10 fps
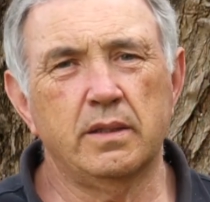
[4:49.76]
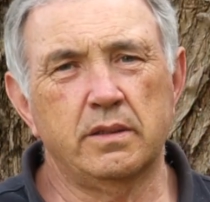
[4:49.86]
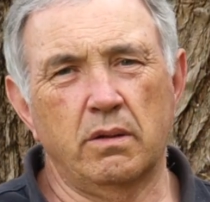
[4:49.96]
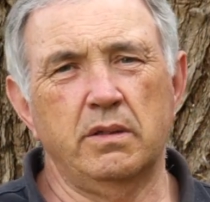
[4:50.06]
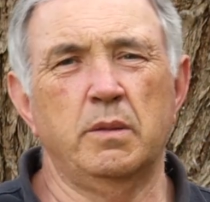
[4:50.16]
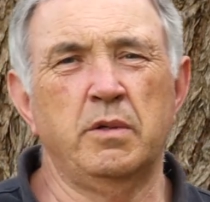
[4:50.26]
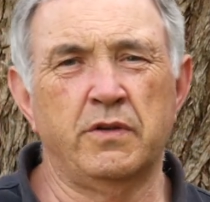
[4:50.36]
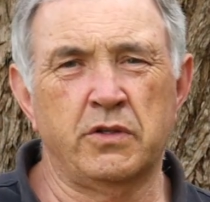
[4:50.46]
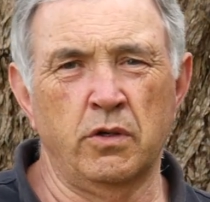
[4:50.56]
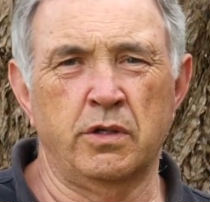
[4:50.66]
So I did a bit of
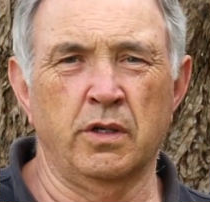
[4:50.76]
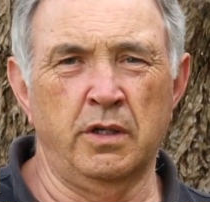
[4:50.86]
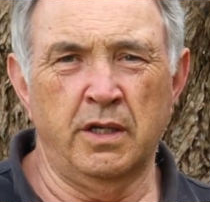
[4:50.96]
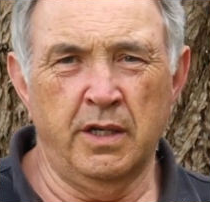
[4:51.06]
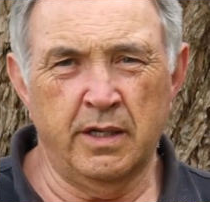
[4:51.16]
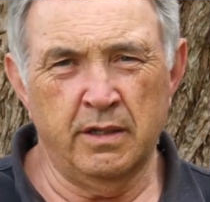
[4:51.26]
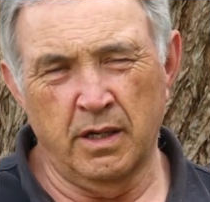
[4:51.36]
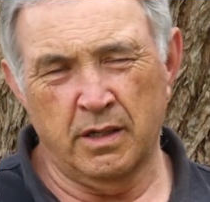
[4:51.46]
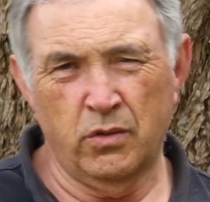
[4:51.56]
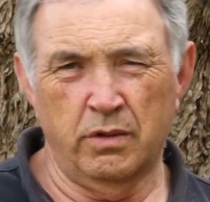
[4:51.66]
a search on the internet.
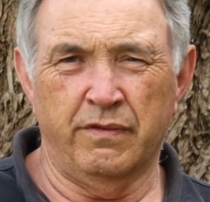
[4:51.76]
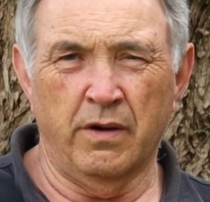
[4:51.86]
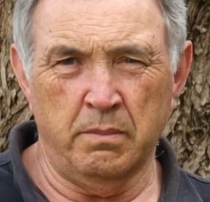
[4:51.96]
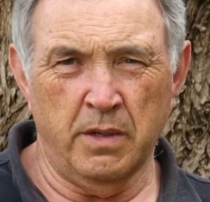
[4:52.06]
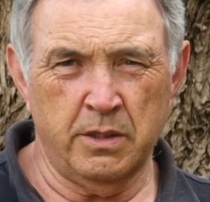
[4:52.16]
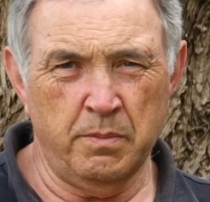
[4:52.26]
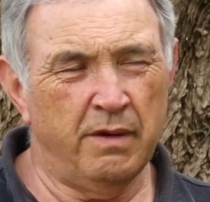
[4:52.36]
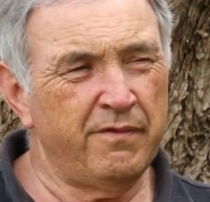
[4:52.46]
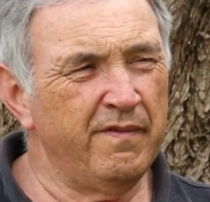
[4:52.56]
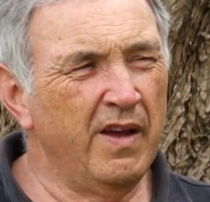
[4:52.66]
Now I couldn't find much,
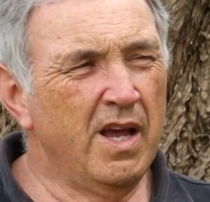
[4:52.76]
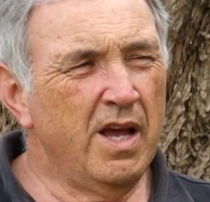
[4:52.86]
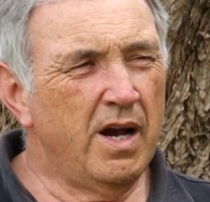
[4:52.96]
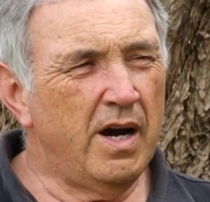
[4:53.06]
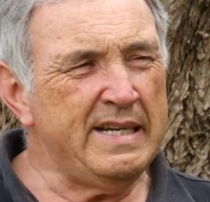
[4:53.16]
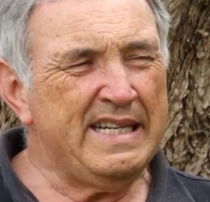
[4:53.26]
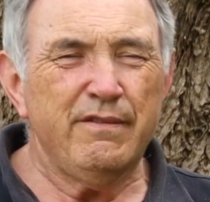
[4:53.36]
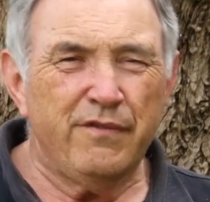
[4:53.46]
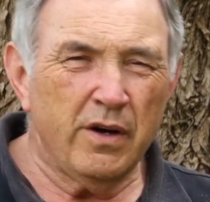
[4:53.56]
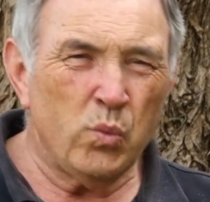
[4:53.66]
but I
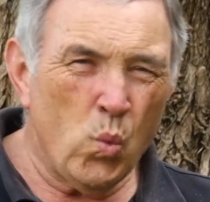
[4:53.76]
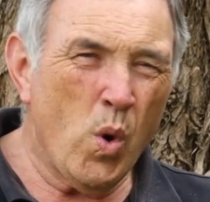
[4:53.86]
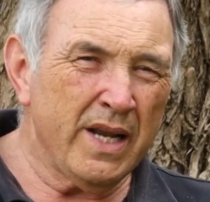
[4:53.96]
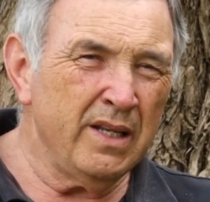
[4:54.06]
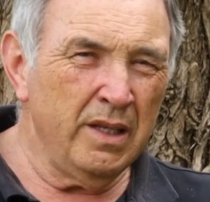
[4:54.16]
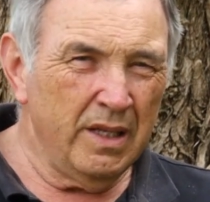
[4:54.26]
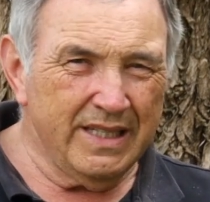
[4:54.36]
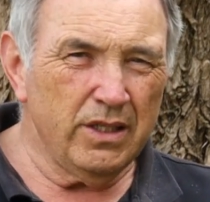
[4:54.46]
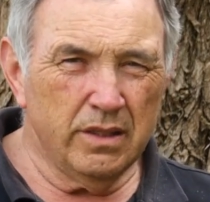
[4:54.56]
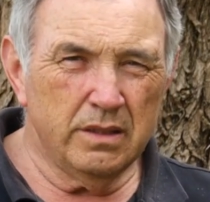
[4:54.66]
did find one
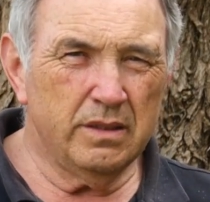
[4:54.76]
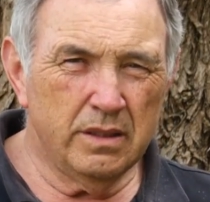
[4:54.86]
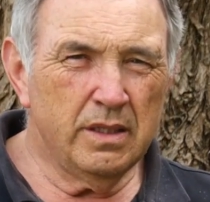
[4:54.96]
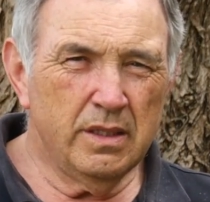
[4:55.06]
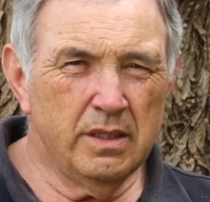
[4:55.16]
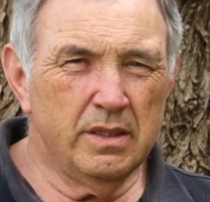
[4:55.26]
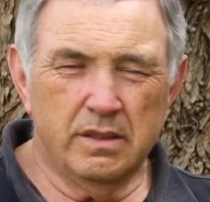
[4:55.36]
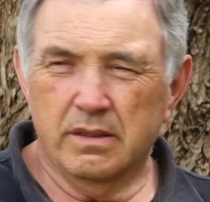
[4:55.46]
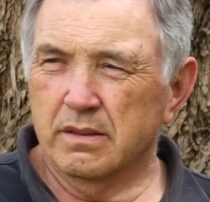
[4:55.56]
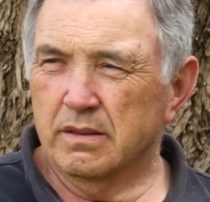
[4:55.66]
little
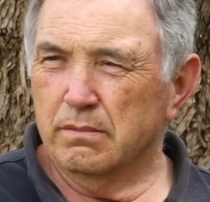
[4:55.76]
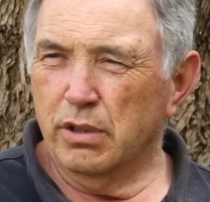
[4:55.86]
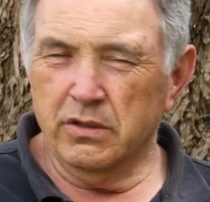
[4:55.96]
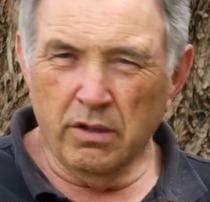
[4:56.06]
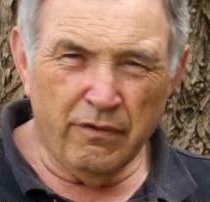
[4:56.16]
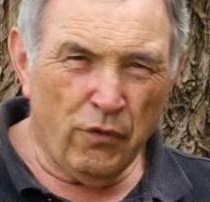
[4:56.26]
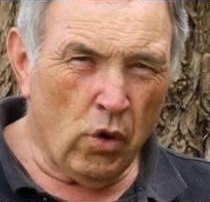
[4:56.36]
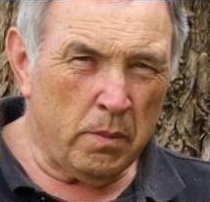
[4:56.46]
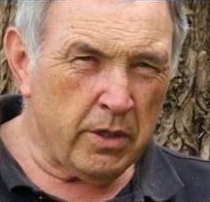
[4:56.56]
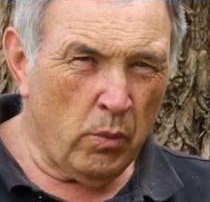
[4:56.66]
piece on a
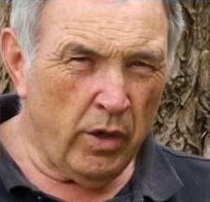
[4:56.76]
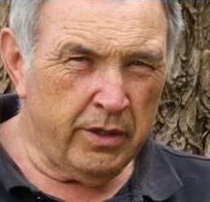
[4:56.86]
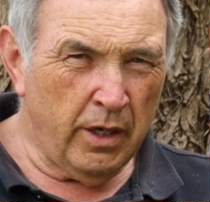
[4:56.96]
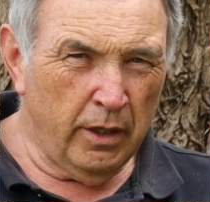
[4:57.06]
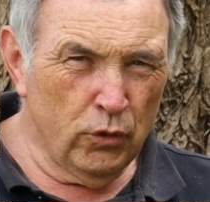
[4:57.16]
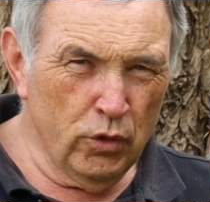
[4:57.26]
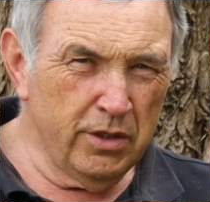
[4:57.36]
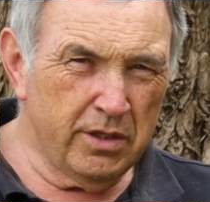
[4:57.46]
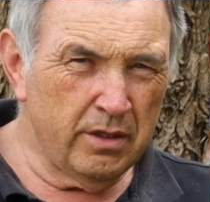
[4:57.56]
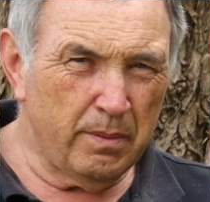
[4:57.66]
forum somewhere that
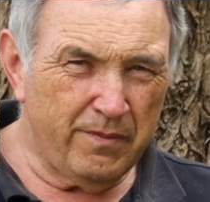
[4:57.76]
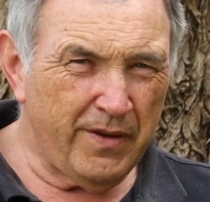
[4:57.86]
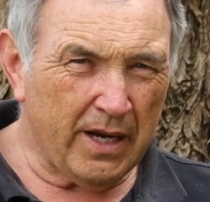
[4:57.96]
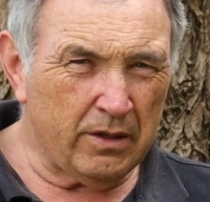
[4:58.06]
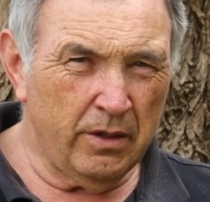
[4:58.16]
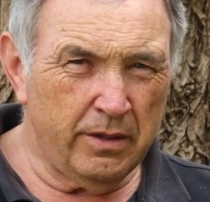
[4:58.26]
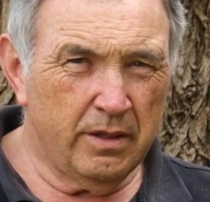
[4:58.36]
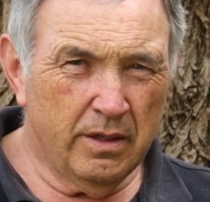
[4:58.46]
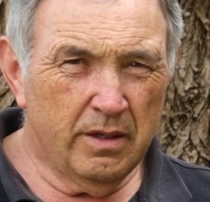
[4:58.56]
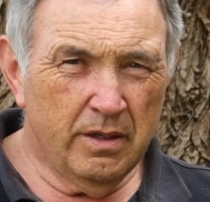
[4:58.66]
alluded to the fact that
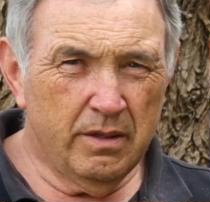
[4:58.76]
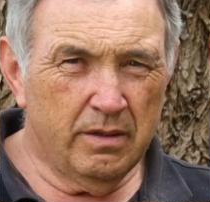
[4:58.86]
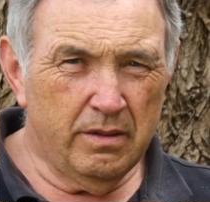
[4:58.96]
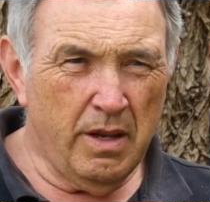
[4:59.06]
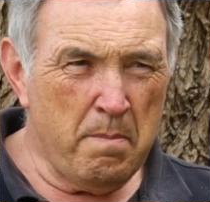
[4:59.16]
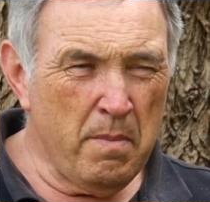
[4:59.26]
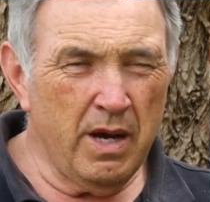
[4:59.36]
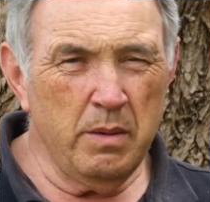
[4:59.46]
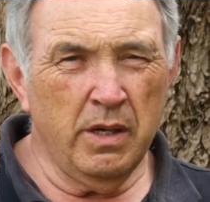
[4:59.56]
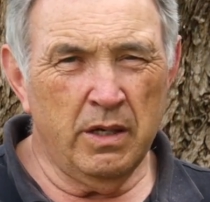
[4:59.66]
there
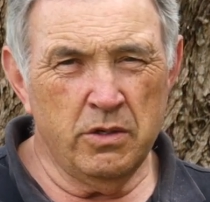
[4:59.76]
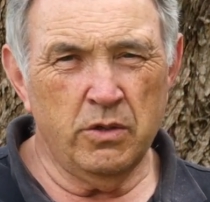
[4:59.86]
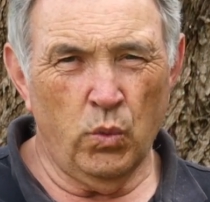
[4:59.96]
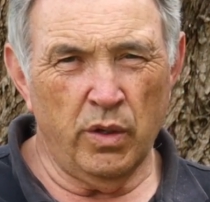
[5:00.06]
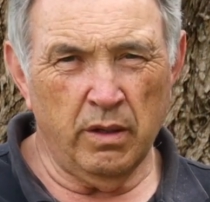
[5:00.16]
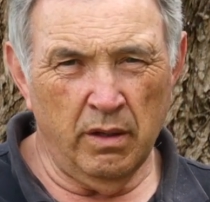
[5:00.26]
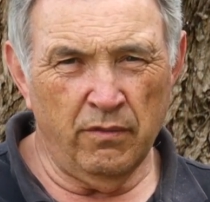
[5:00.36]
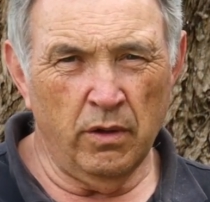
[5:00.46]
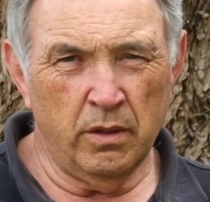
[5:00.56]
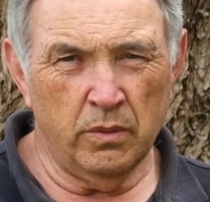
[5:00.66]
may be an issue with
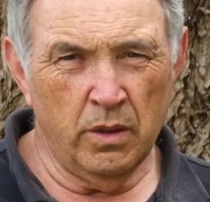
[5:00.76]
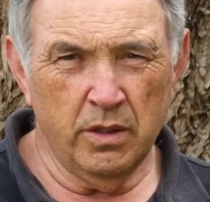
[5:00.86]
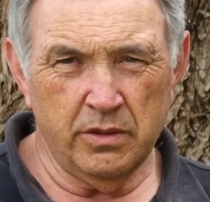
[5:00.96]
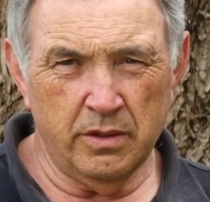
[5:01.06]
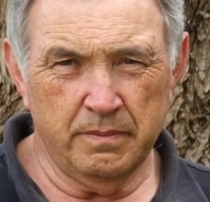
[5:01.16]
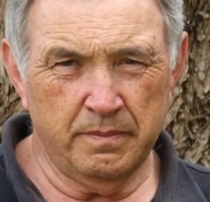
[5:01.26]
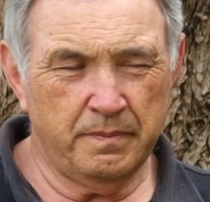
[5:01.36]
level horizon,